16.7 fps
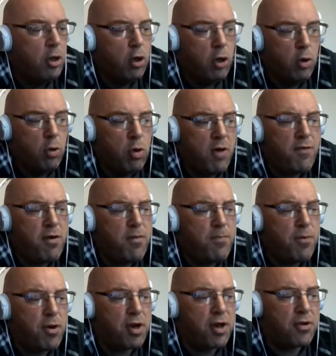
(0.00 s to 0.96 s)
"Whoever
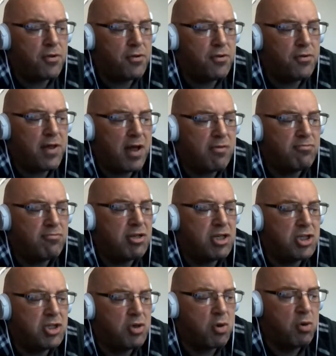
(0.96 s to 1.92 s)
lifts up the
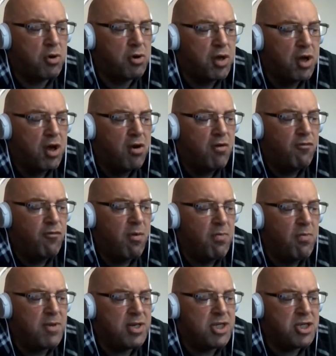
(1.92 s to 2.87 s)
sword from
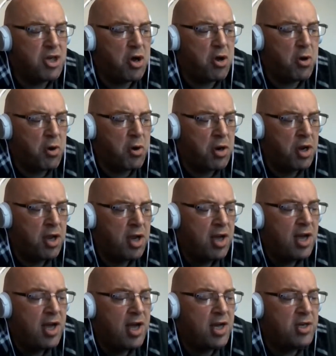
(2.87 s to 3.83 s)
the stone
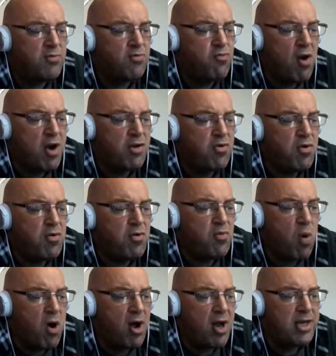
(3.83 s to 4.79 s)
is
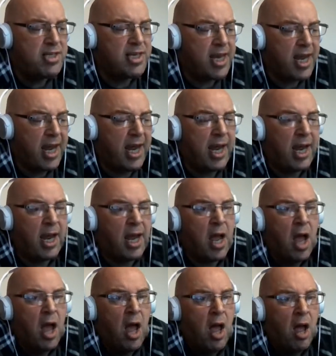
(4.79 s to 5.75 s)
right-wise king,
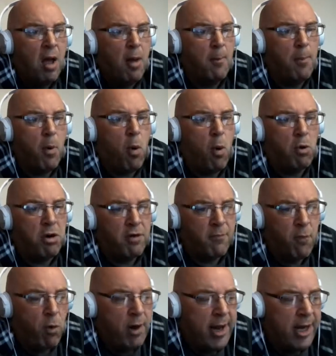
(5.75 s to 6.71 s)
born of
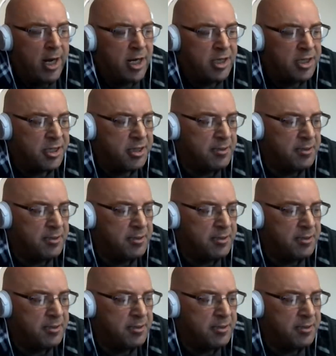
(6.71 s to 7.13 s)
all England."